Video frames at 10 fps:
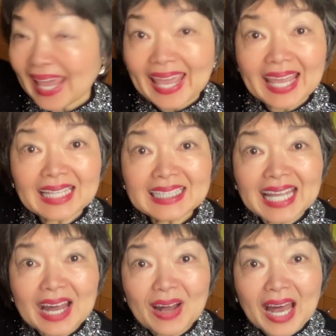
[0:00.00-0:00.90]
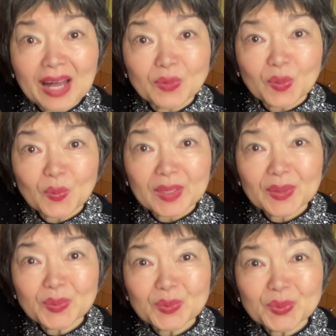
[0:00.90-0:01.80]
and now we're
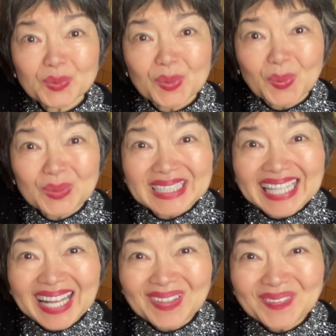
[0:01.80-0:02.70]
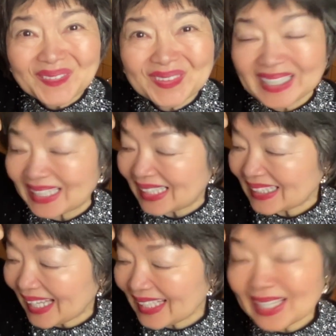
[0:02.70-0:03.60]
going to go down
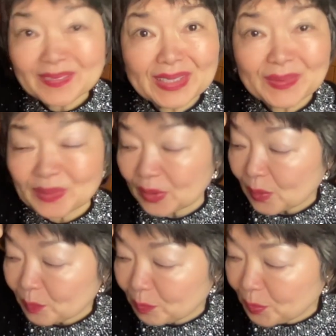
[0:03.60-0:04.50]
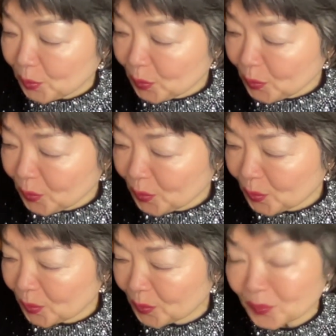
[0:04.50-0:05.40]
diagonal.
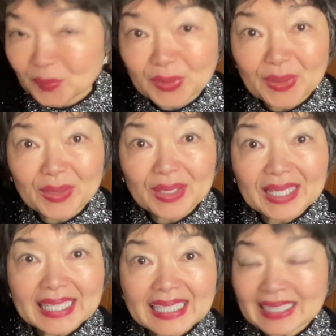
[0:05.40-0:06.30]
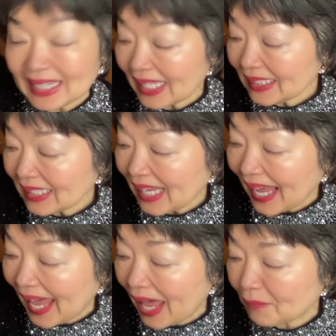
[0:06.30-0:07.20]
Boom. Then
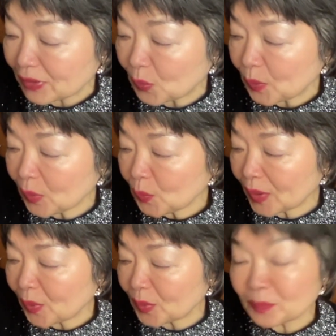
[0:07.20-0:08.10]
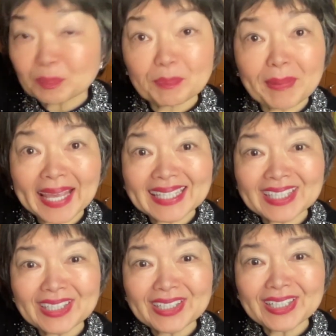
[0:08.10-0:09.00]
half the way we're going back
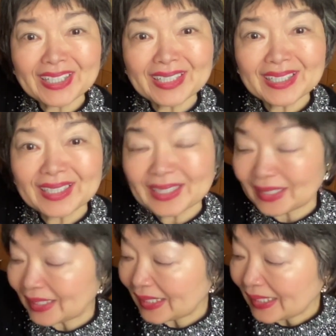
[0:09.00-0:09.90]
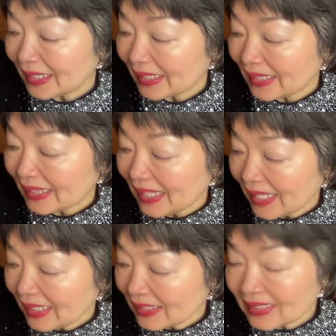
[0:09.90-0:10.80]
here,
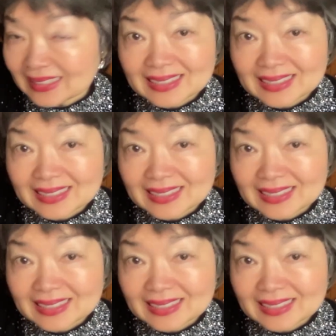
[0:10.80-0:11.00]
then